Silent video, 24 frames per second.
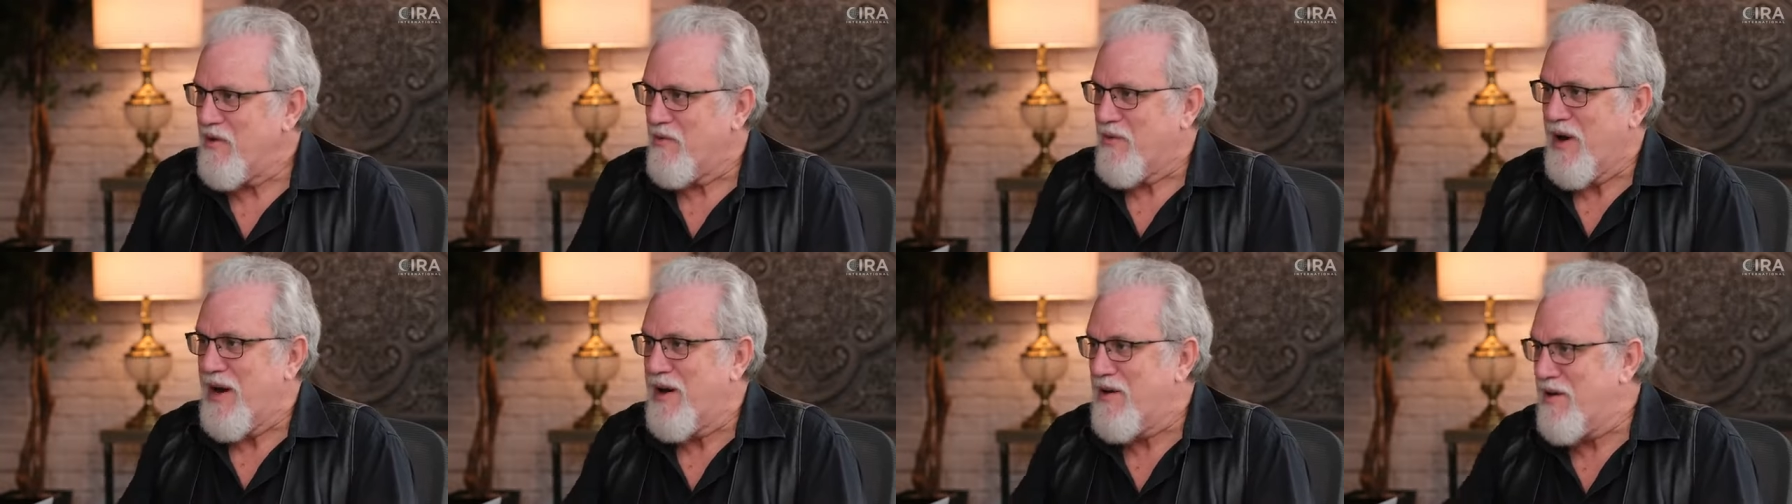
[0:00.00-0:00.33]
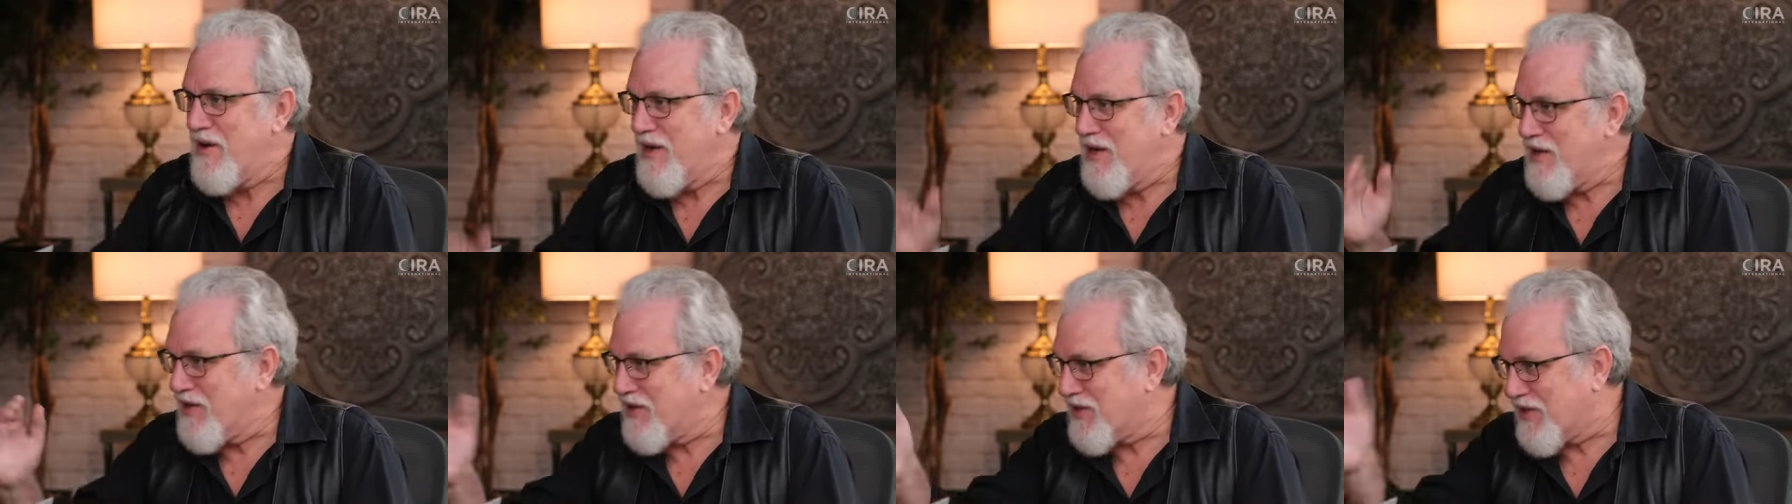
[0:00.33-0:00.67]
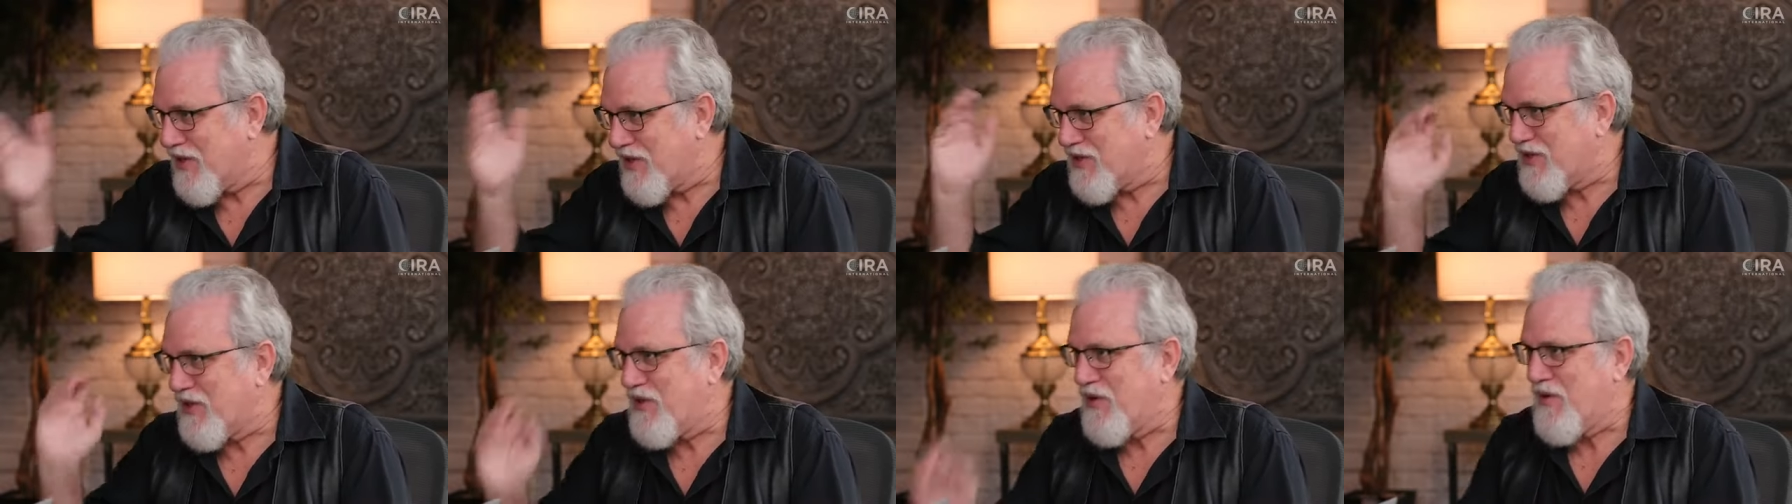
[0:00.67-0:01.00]
Where is
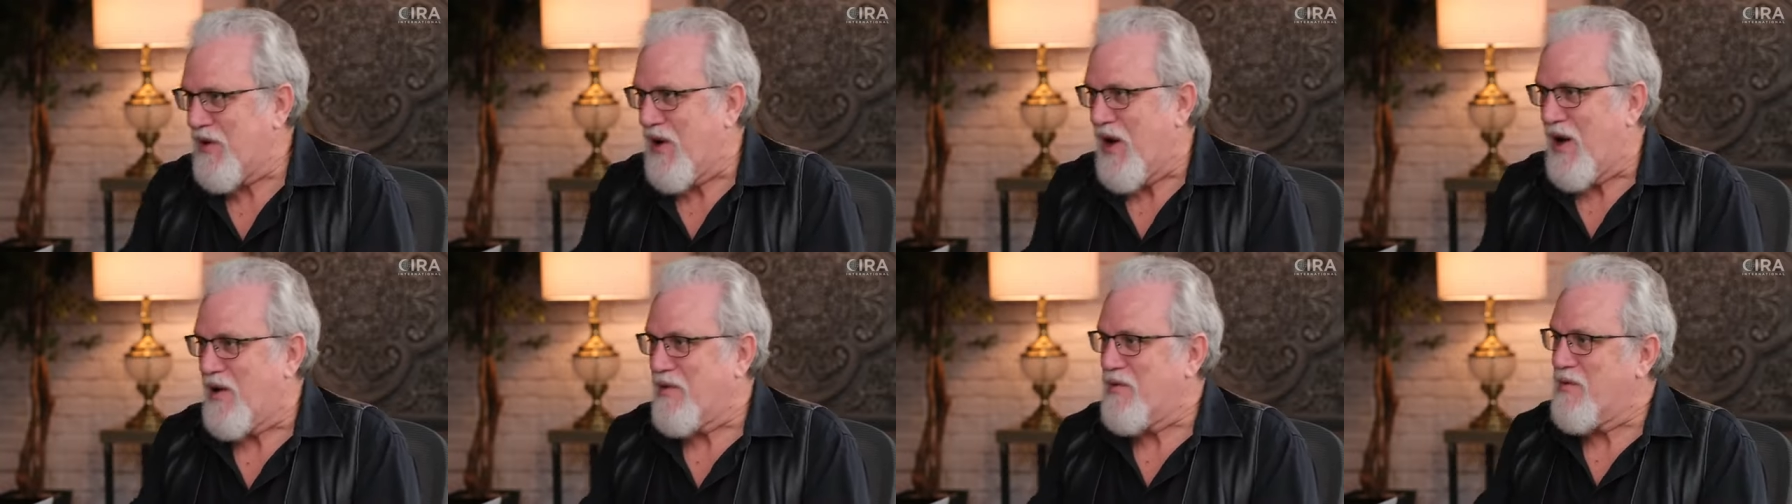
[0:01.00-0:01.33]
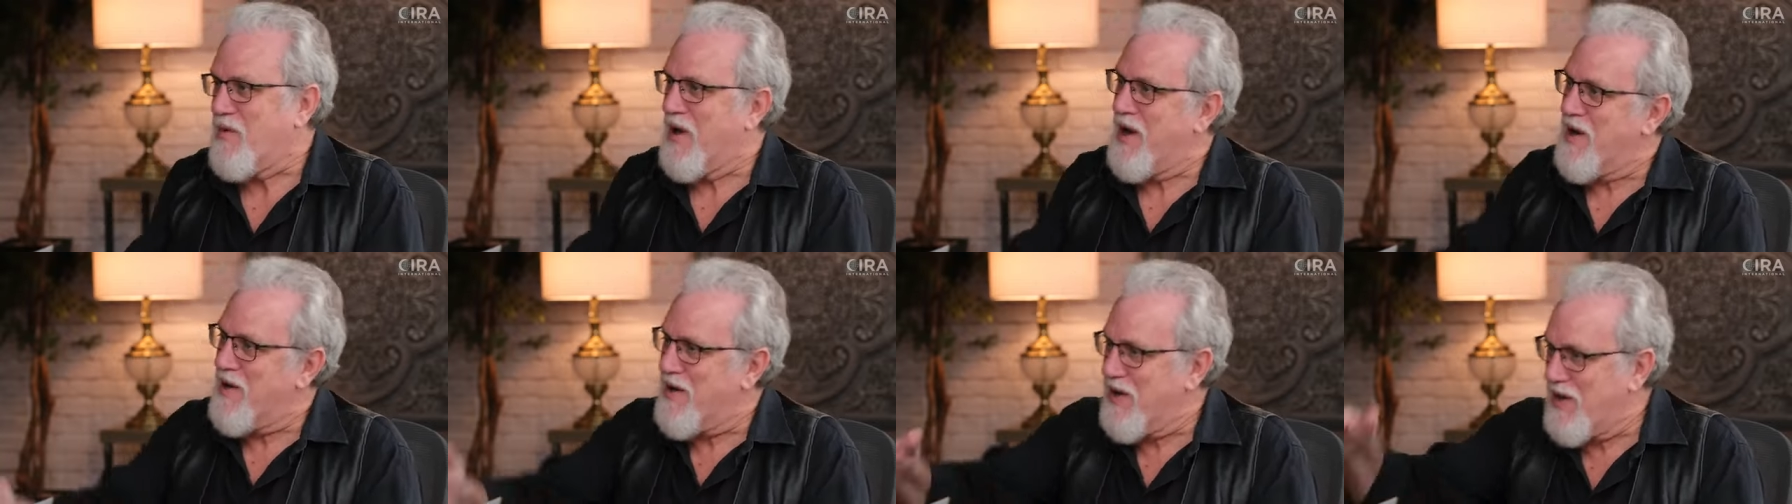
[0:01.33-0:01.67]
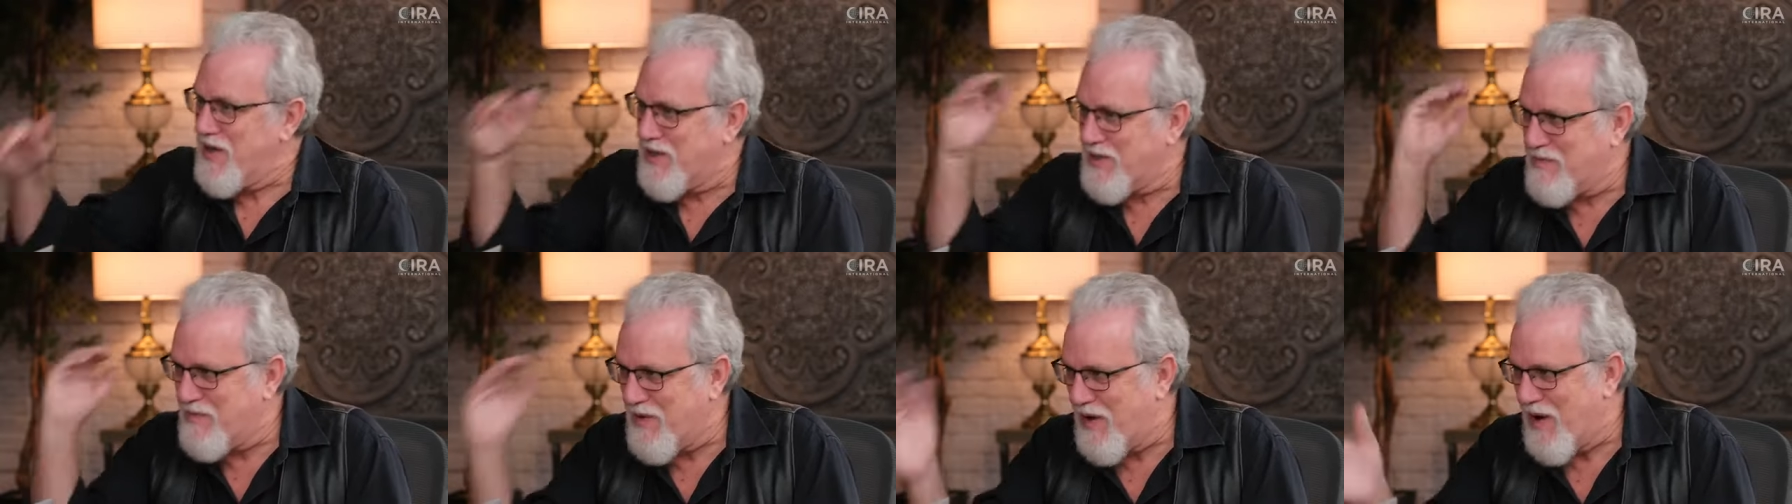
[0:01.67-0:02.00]
this Quran? Where
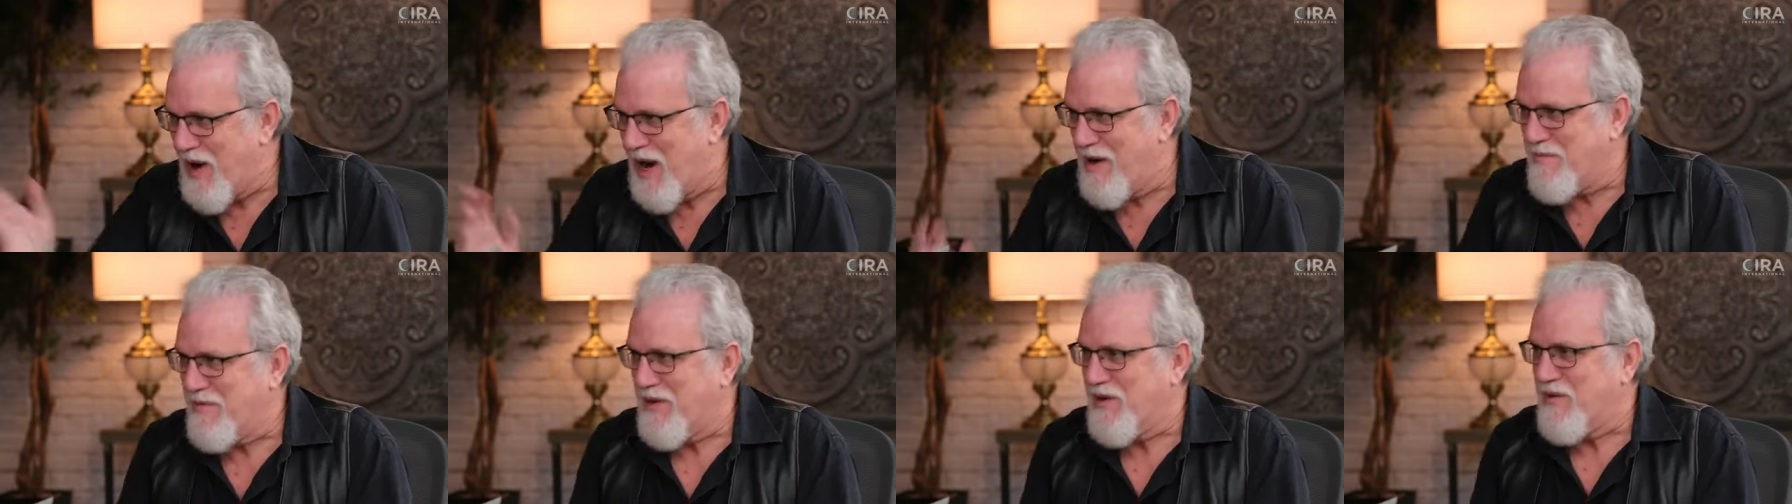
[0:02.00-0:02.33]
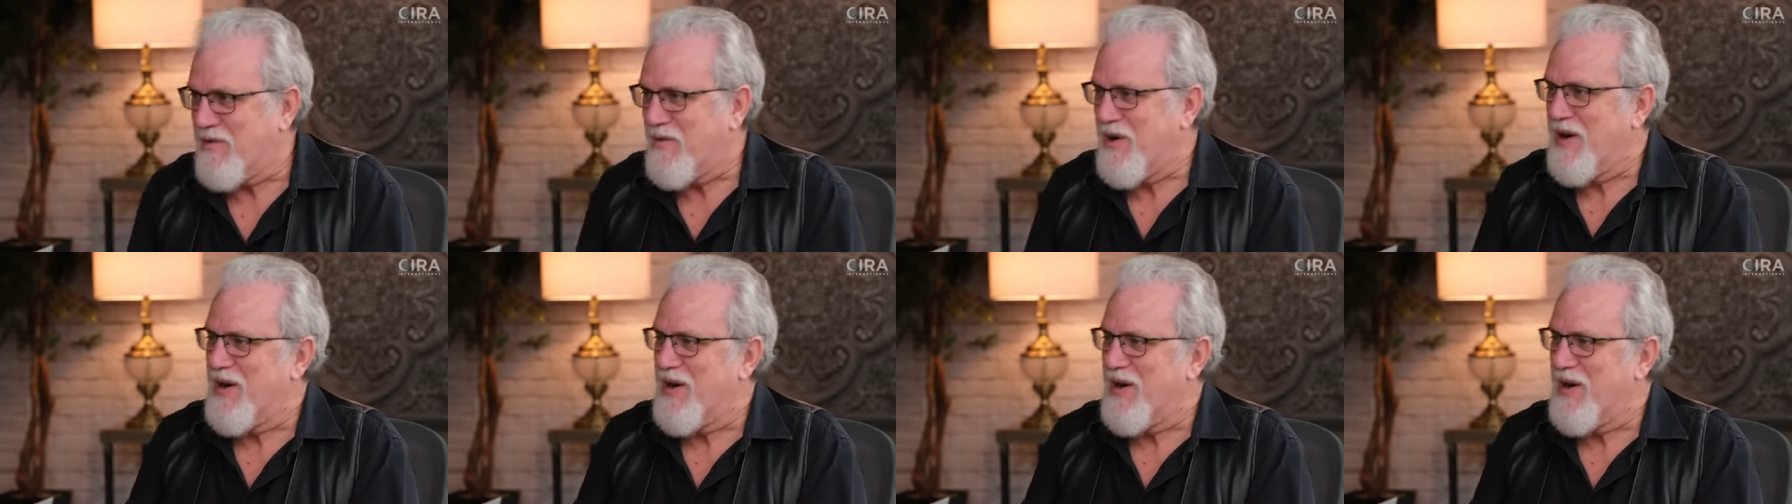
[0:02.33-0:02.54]
is Muhammad?